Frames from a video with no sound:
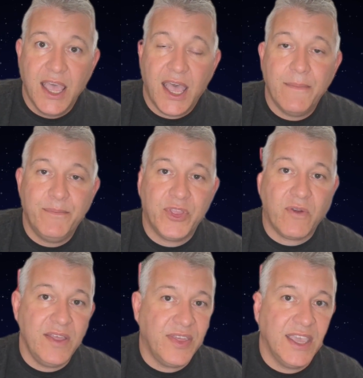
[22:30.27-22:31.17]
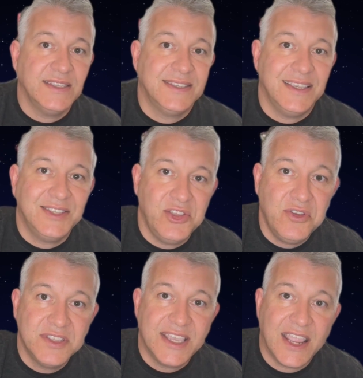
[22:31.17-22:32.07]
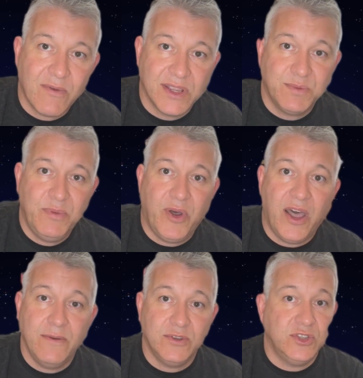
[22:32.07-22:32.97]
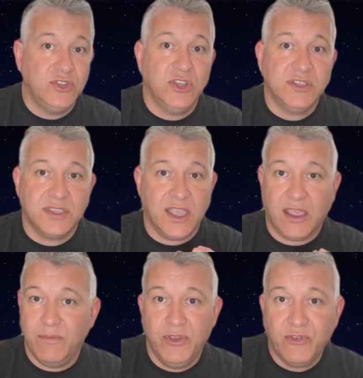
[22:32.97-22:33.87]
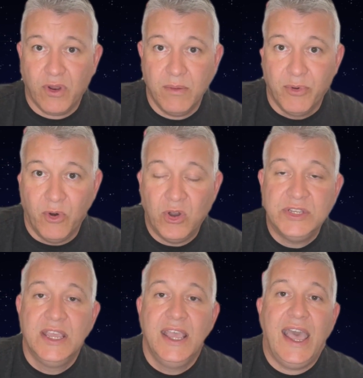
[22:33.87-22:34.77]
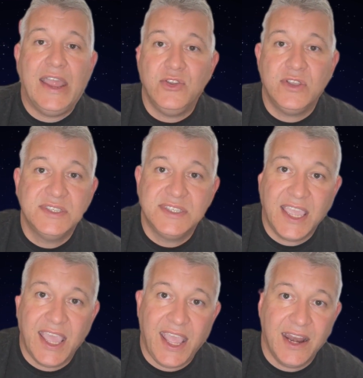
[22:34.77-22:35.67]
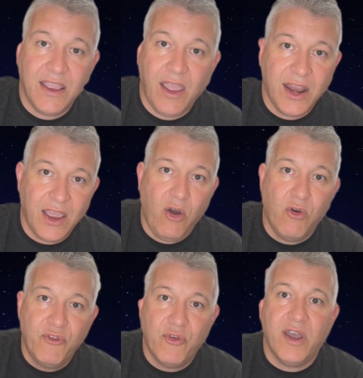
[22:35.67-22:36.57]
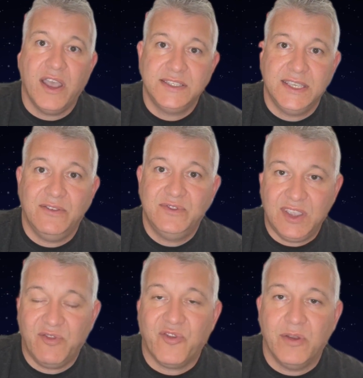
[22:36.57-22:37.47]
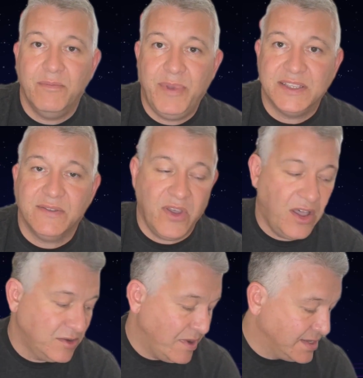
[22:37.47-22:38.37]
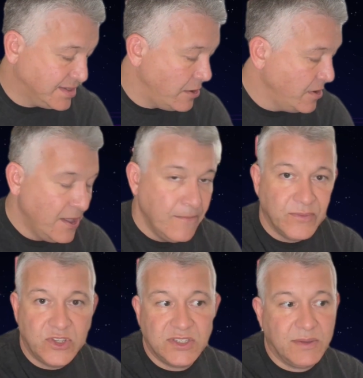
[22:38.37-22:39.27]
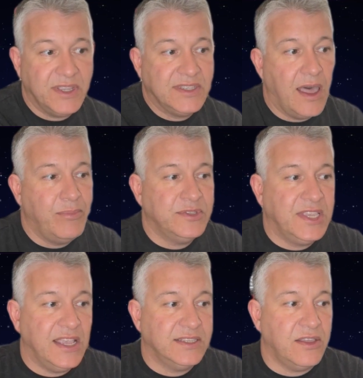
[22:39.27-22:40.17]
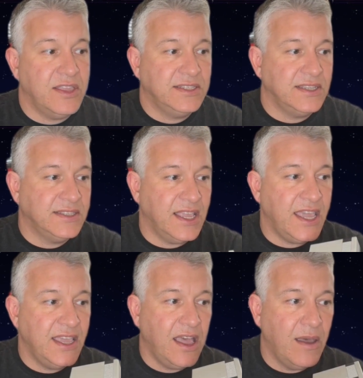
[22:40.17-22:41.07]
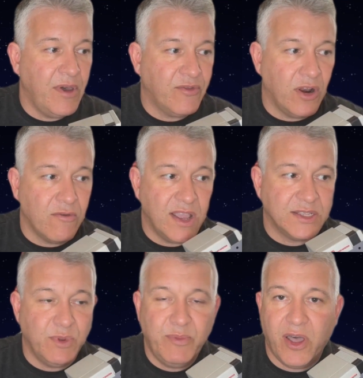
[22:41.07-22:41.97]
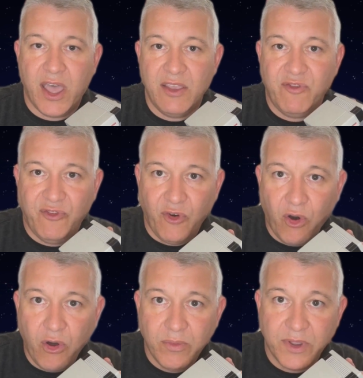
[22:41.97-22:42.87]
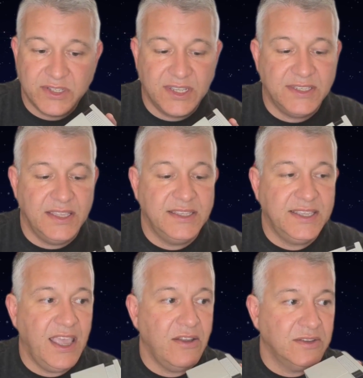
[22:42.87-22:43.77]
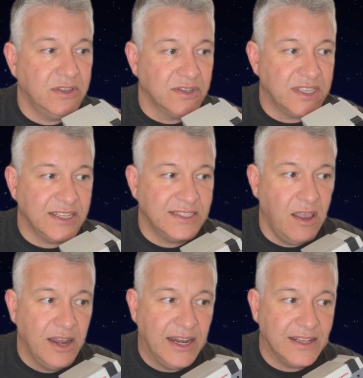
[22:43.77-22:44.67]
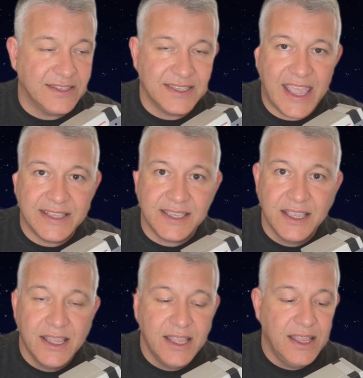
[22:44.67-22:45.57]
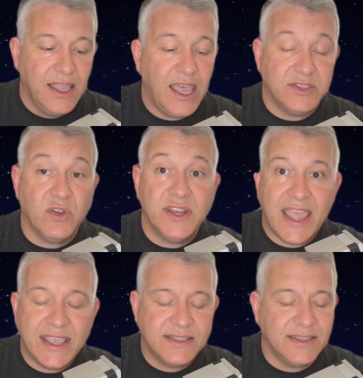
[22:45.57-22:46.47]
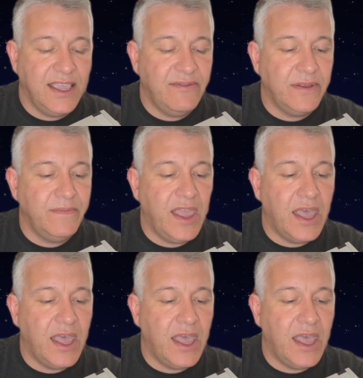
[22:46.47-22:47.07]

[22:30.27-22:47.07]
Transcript: But the great thing is that you can take a Raspberry Pi, which is just a computer on a board, and you can stick it in a whole variety of different bits of hardware. So just some examples here. So this is the I've got a Raspberry Pi 4 which sits in this here. It looks like a tiny little SNES, NES even.